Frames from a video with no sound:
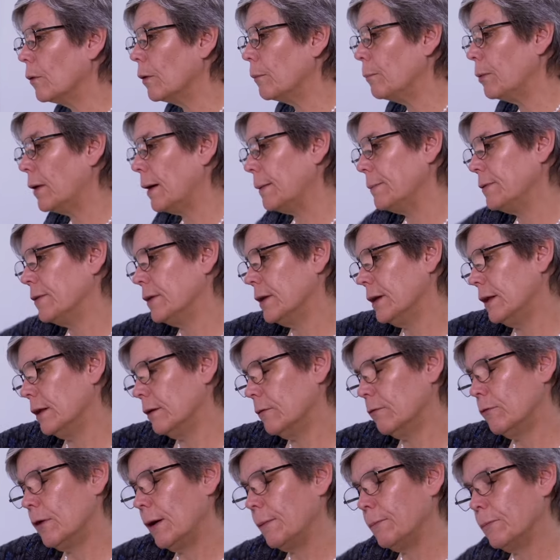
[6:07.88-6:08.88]
perhaps a
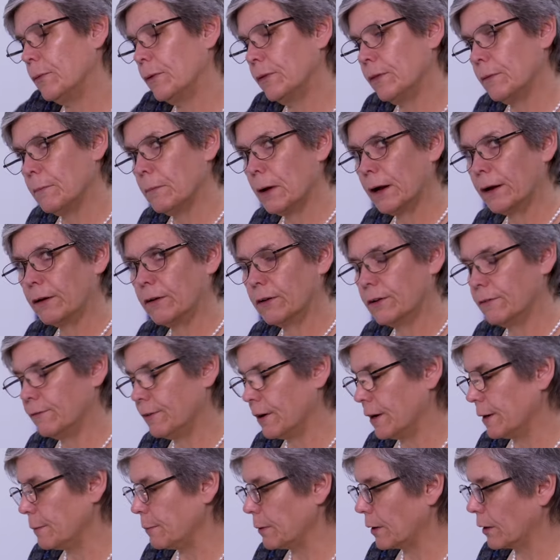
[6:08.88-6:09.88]
little rub with a
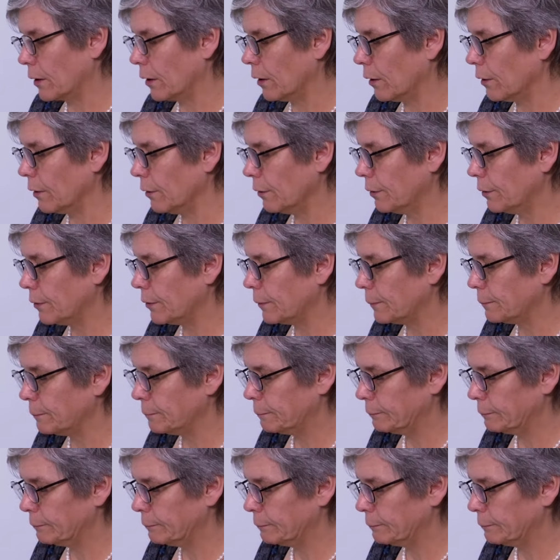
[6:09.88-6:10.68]
microfiber cloth.